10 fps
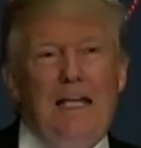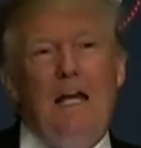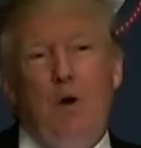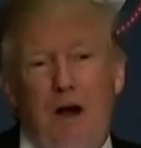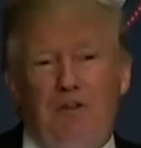And
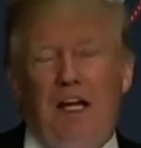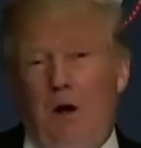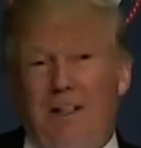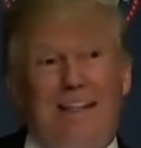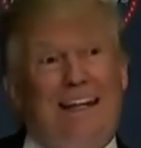year after
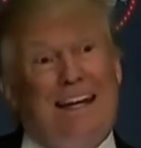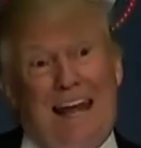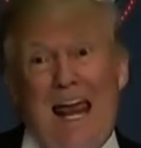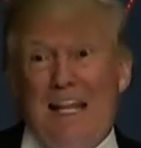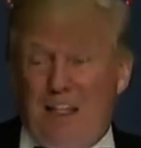year I'd say, you
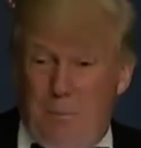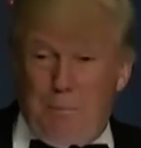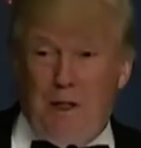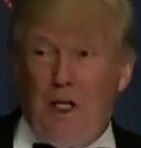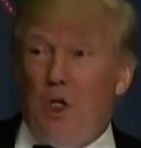can't, they're
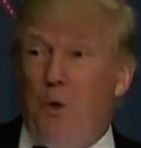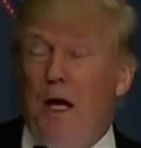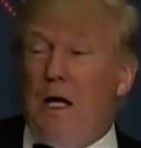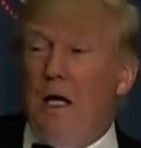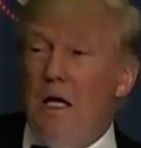building the
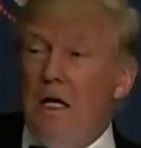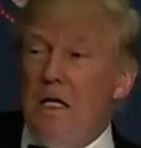rink.